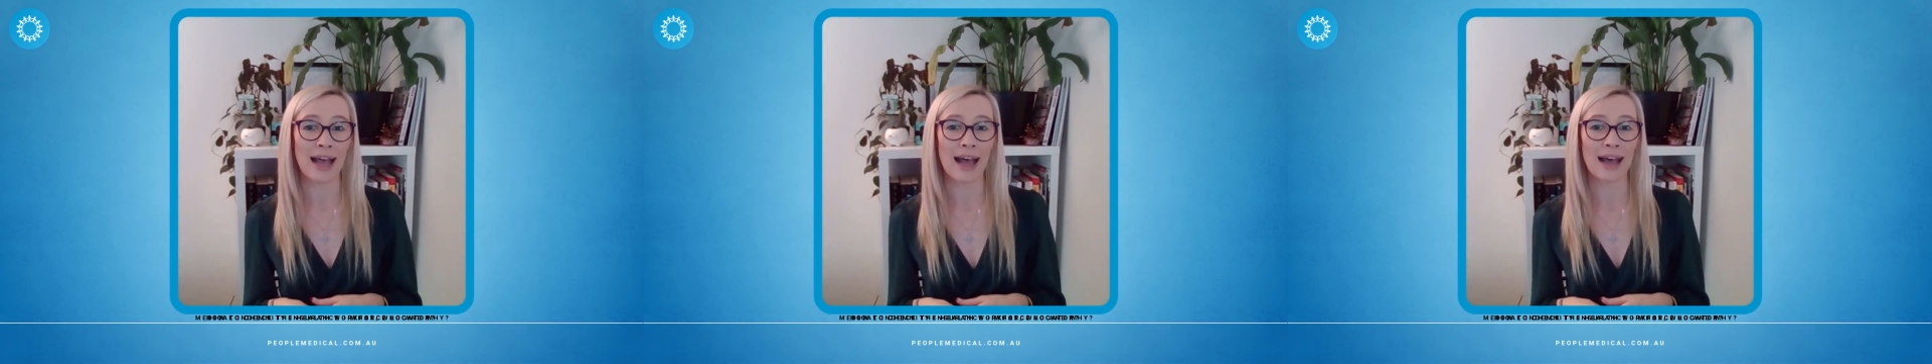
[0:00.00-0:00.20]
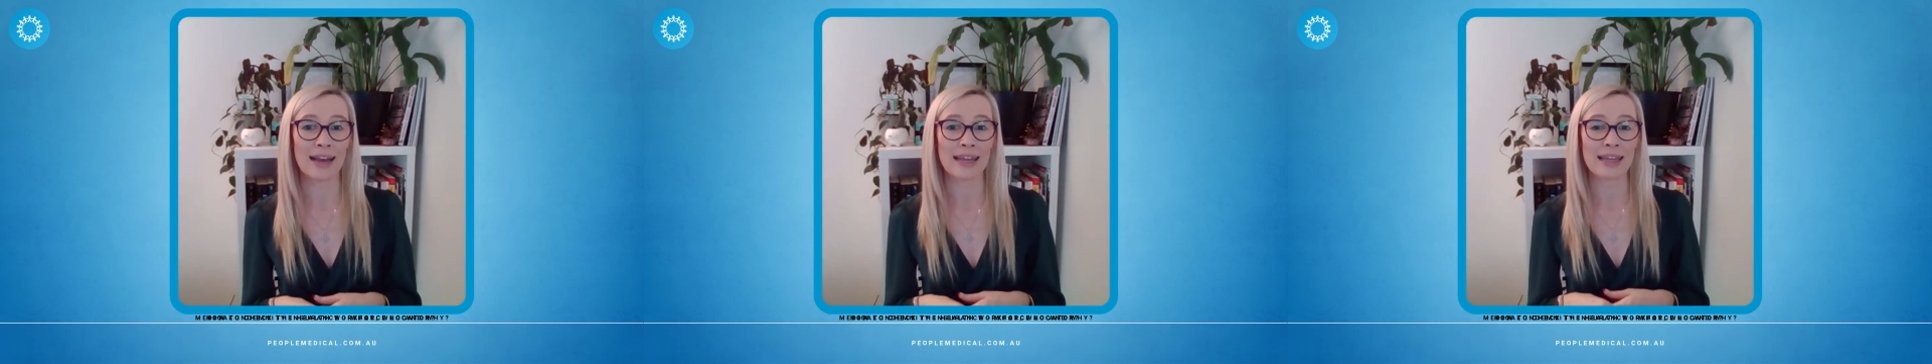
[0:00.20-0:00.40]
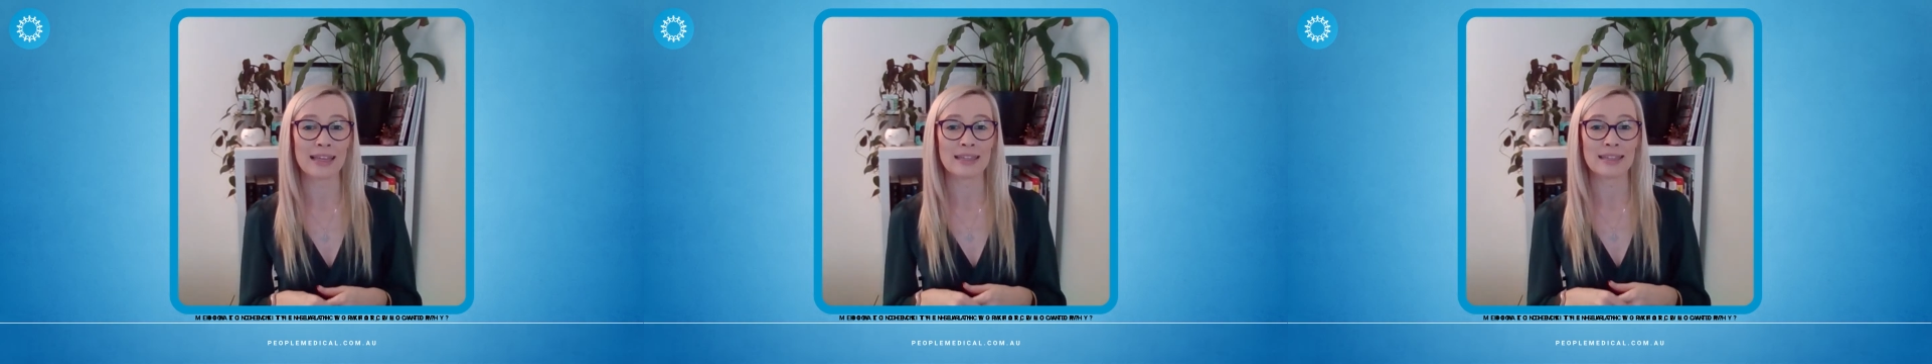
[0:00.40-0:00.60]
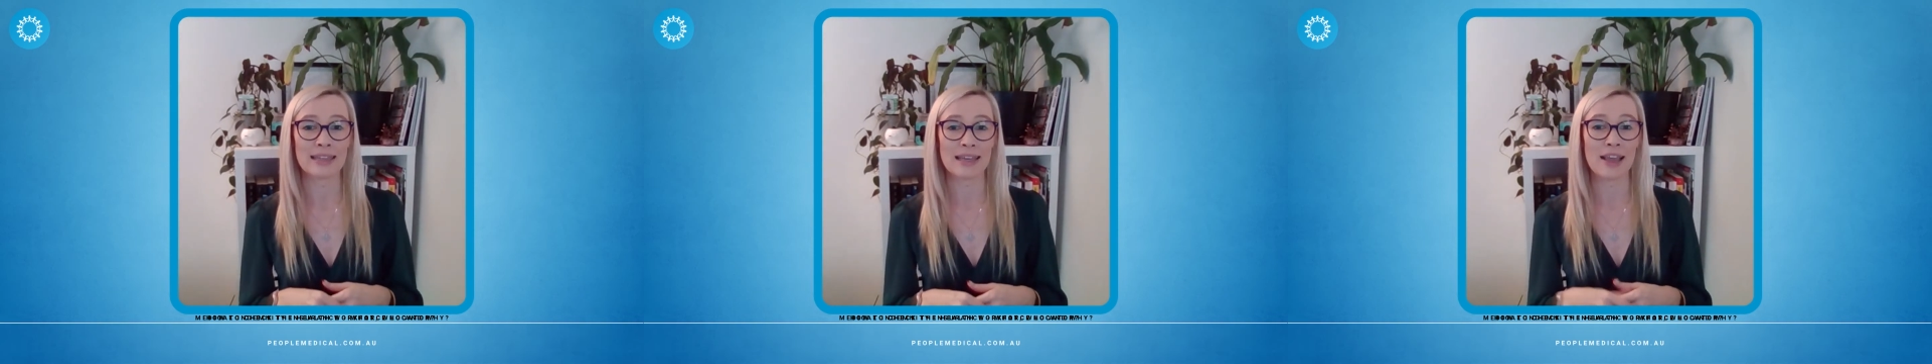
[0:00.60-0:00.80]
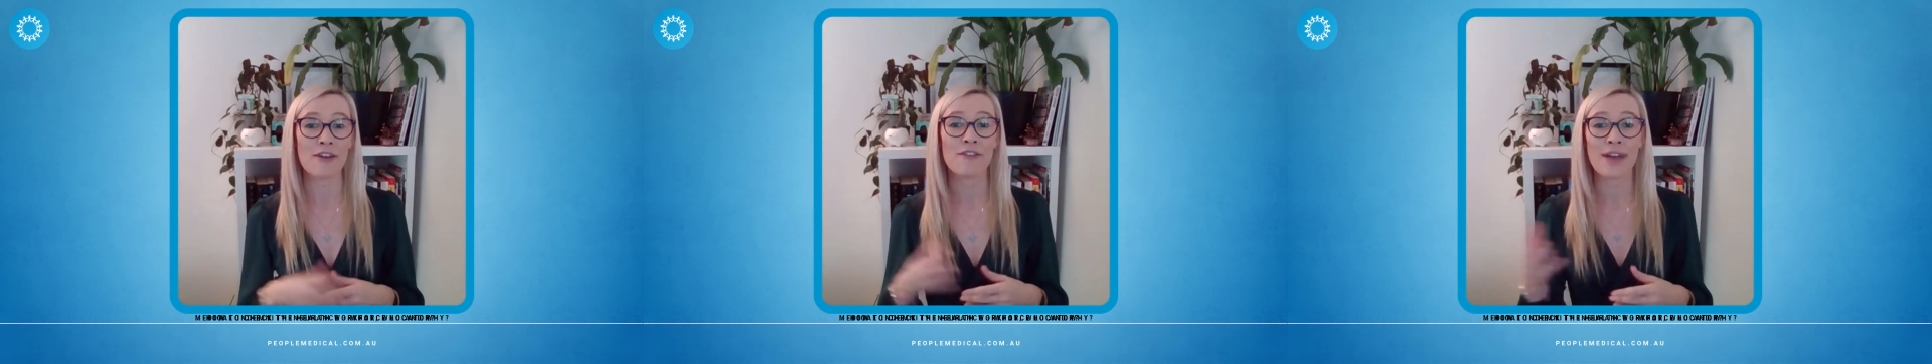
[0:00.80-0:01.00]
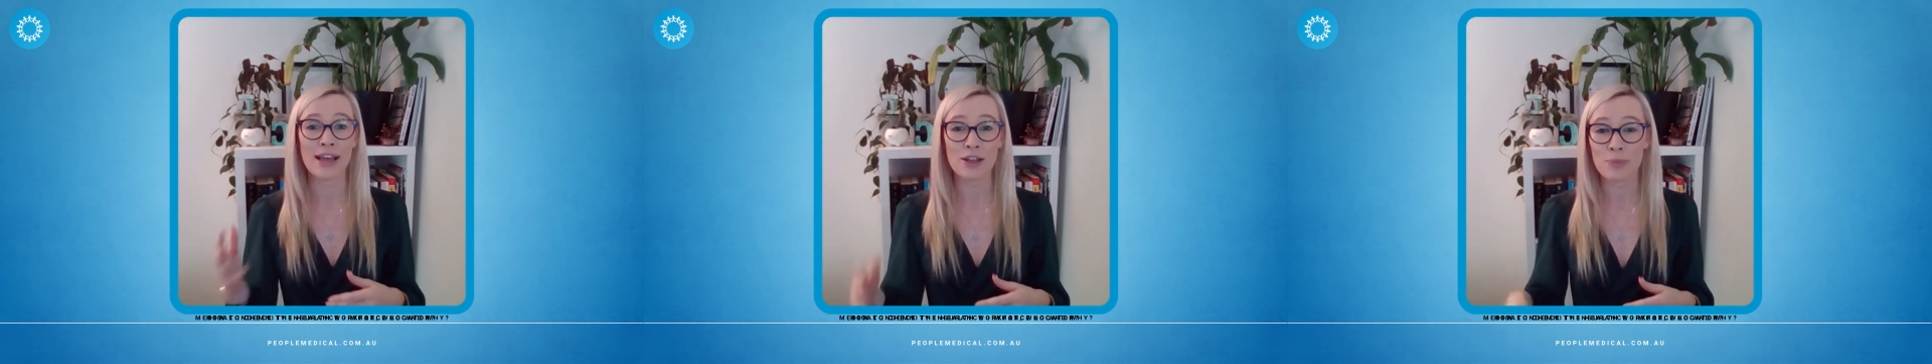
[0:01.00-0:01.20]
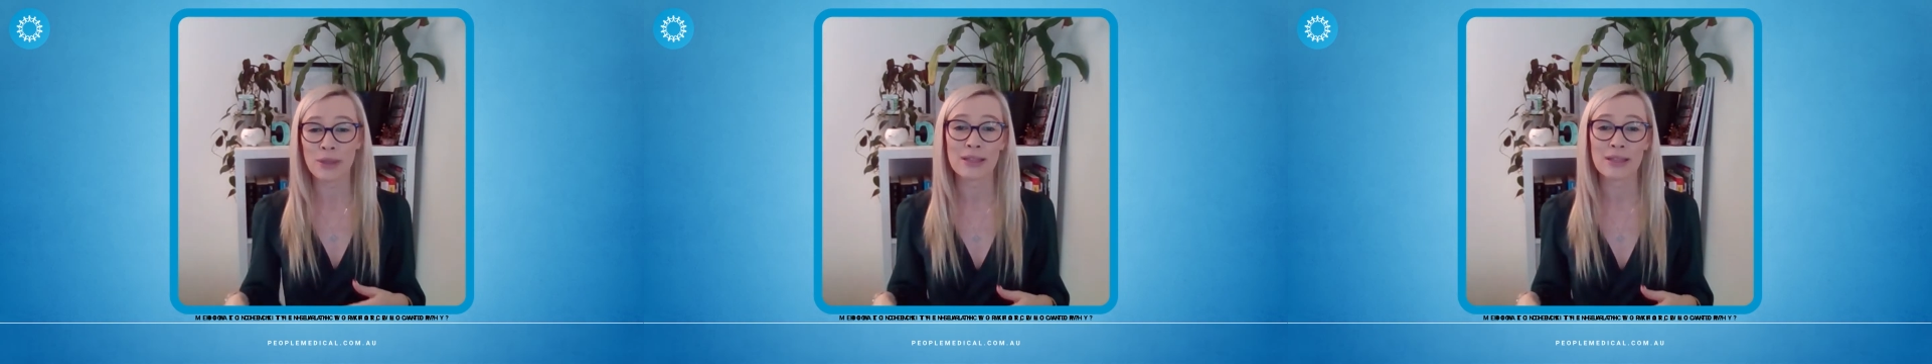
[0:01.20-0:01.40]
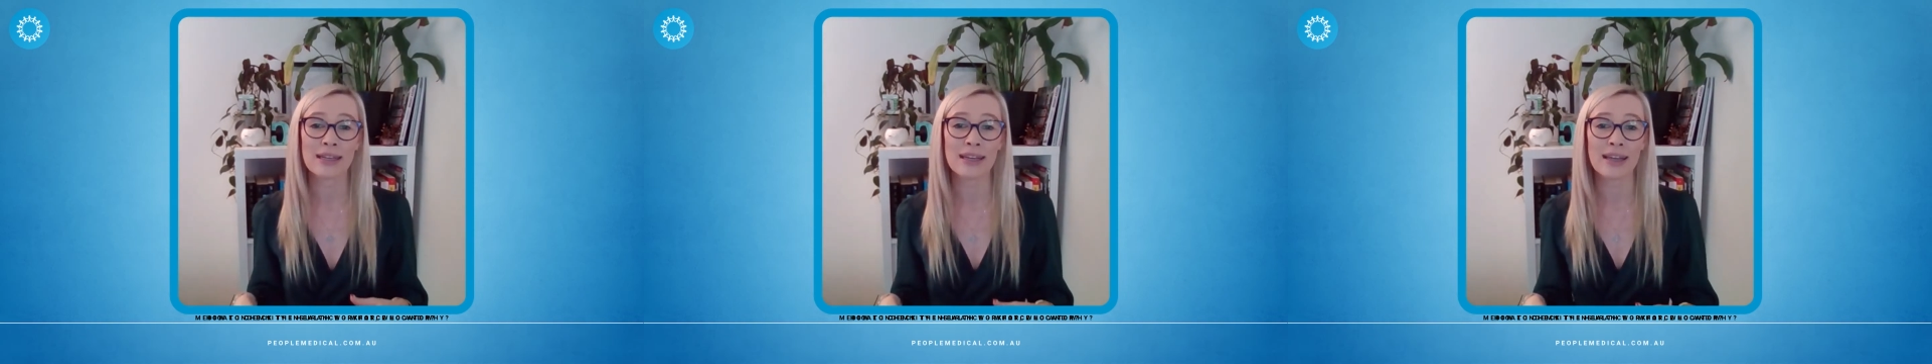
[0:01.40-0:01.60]
at is the
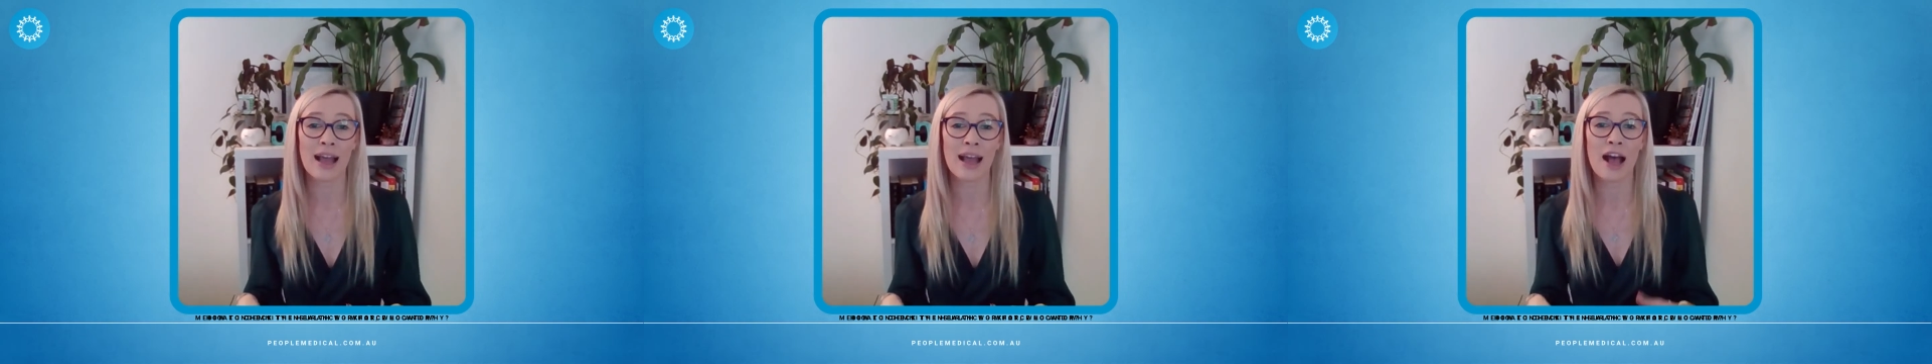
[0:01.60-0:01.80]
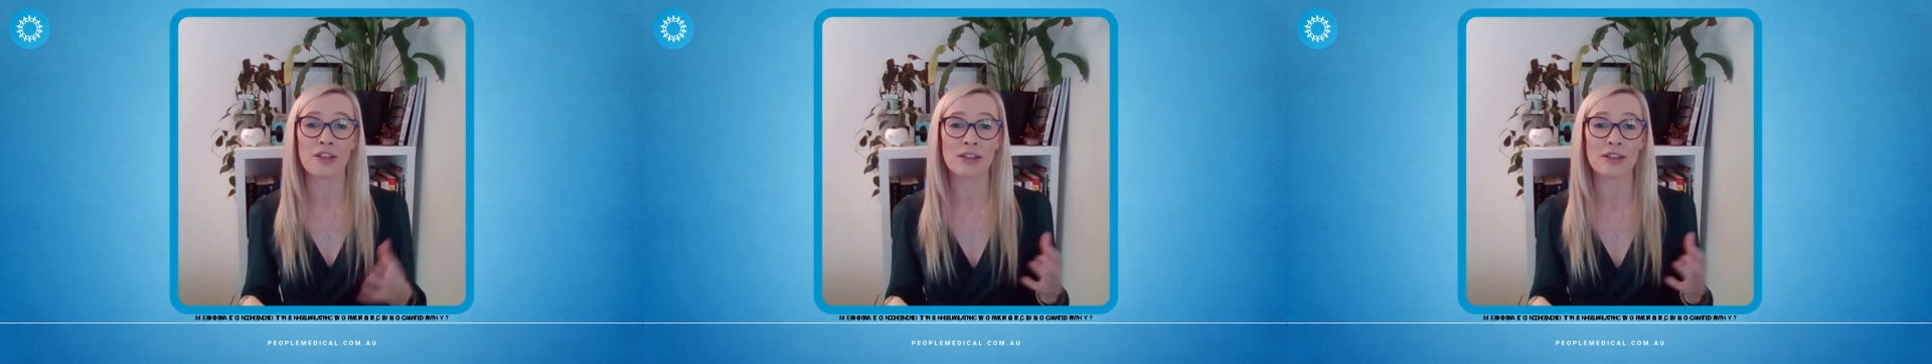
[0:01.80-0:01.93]
availability,